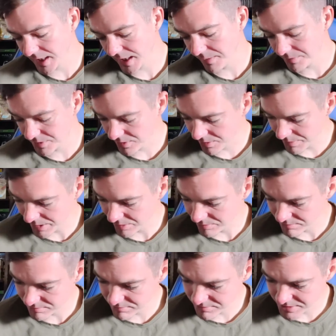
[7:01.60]
games. Got about
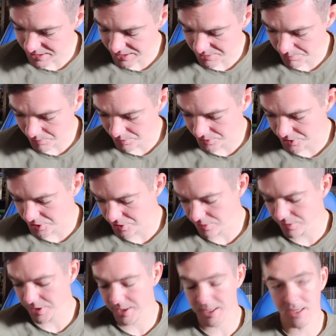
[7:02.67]
6 more to
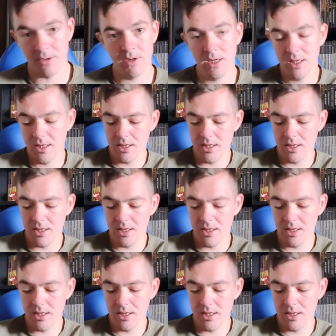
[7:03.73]
show you now.